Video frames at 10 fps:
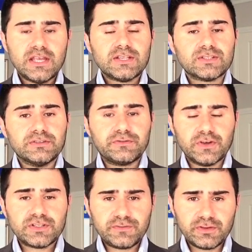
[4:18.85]
So the
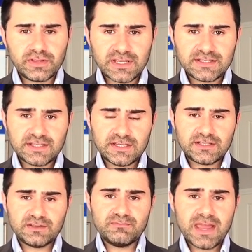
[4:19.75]
first few things is
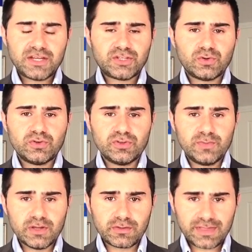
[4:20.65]
to make sure you
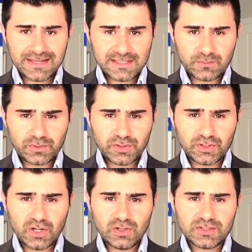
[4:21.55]
be authentic with your
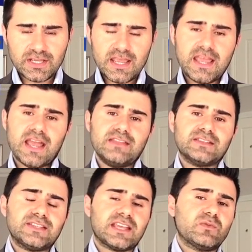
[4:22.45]
goals. And the
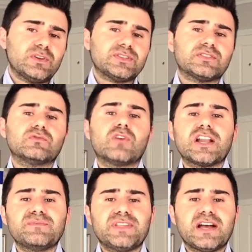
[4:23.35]
second one is to write
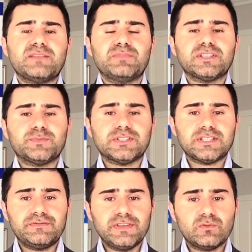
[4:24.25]
them down, be
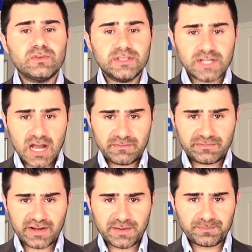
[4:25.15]
specific with the time
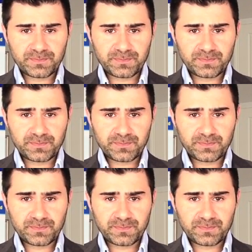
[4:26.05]
frame.